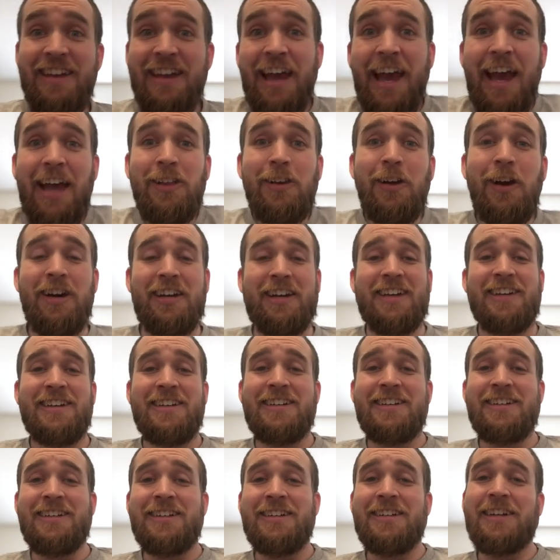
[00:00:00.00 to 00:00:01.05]
Hey, look,
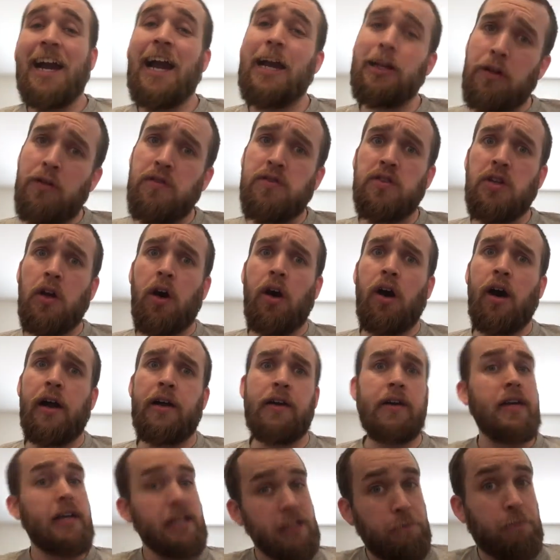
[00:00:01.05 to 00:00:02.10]
Kylo's gone.
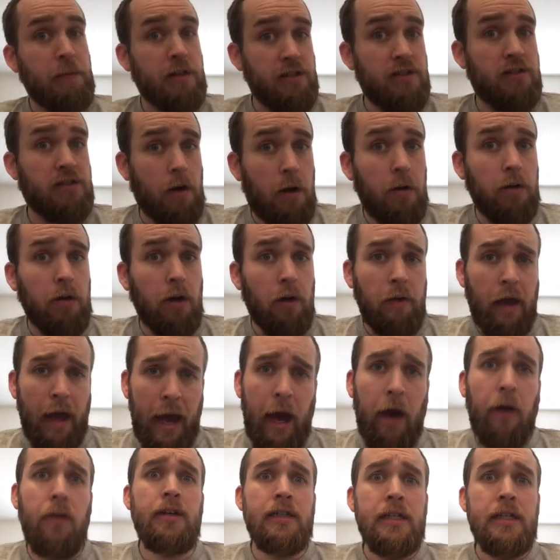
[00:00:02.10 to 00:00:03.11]
It's Ben Solo now.